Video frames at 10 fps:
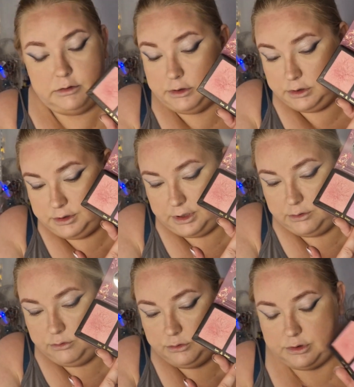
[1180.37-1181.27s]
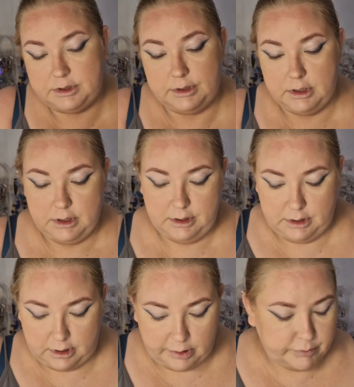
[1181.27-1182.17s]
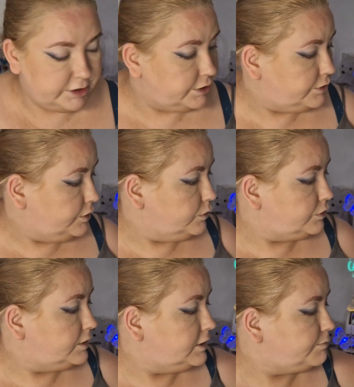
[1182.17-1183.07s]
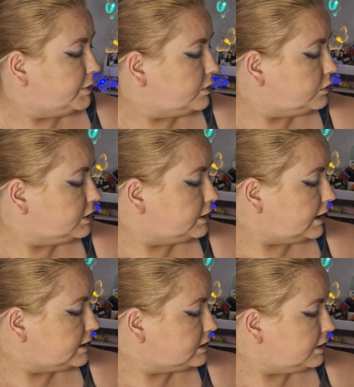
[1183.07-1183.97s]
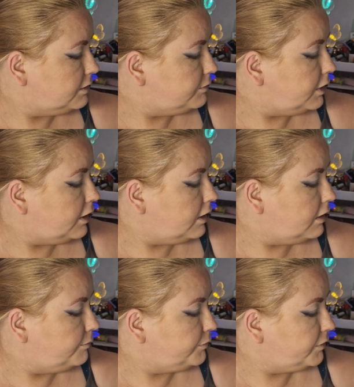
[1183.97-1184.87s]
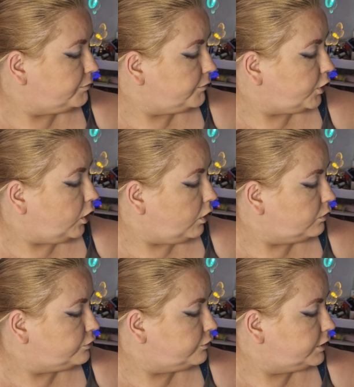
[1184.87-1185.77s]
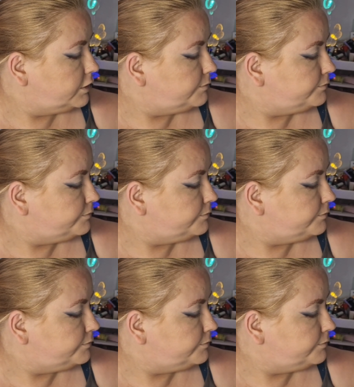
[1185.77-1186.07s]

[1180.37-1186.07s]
Seduced. I wanted to use this because it has a glow to it.